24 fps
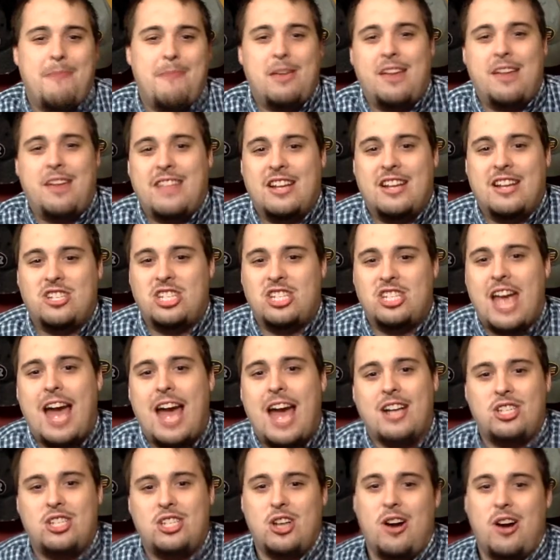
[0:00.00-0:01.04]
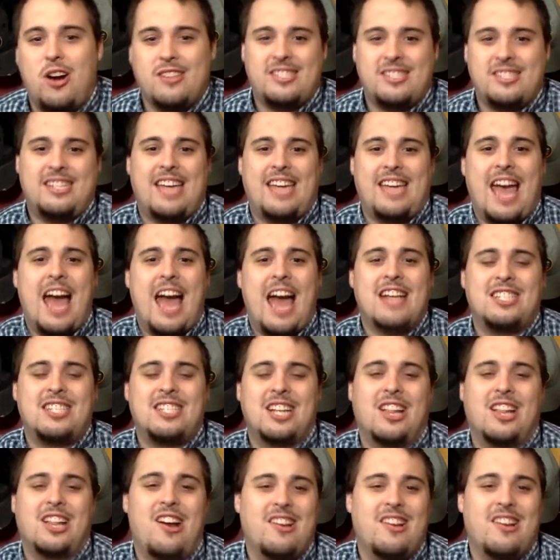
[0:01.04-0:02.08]
You got that Shaq Johnson catch
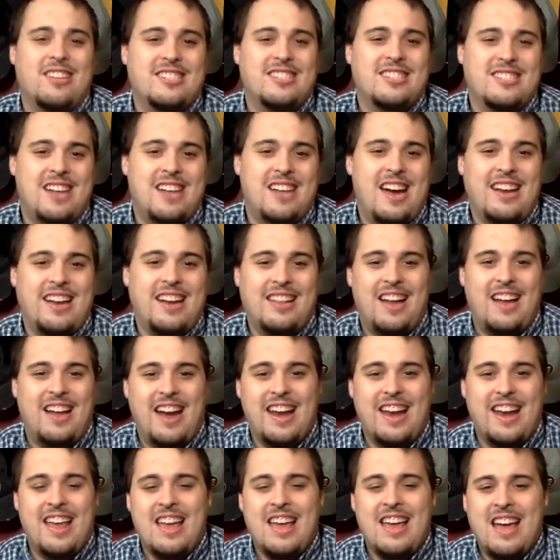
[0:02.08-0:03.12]
along the sideline